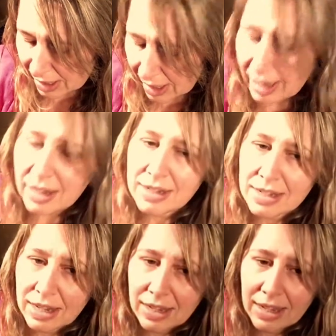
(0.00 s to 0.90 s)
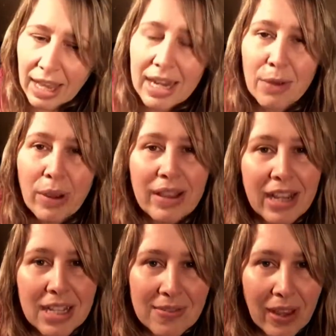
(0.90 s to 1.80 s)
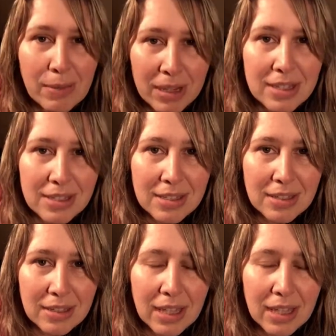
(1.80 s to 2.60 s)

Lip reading: And anyone that gets famous,